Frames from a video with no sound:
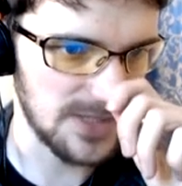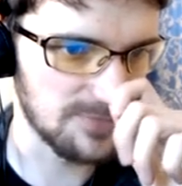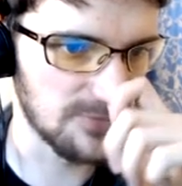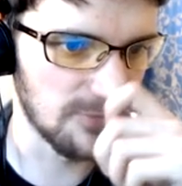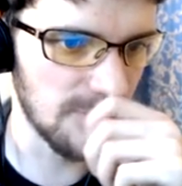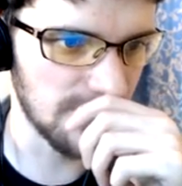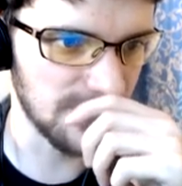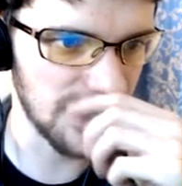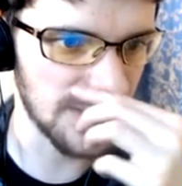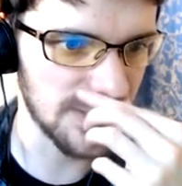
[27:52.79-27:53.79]
He's
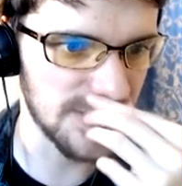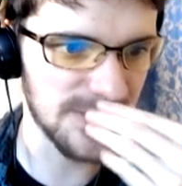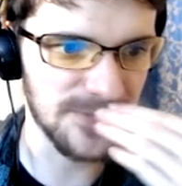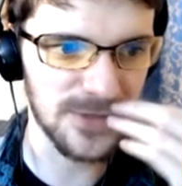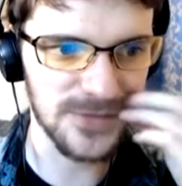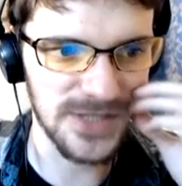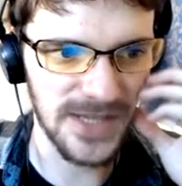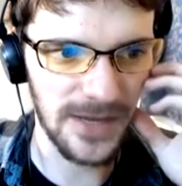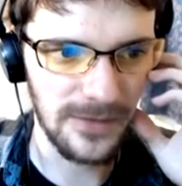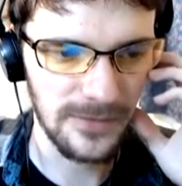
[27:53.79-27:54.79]
probably going to digivolve today.